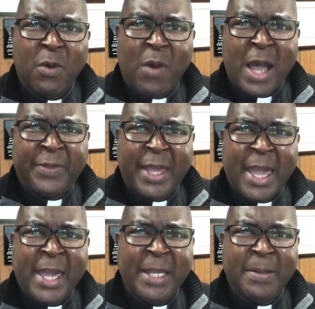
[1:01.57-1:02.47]
while
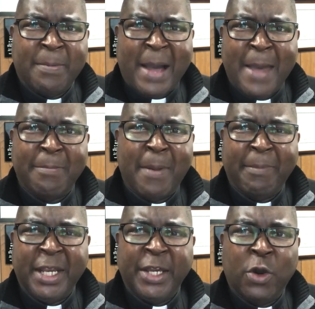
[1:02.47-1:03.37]
they ate my
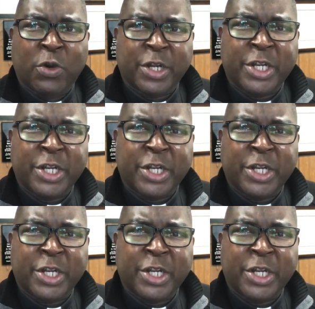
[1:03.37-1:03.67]
mediocre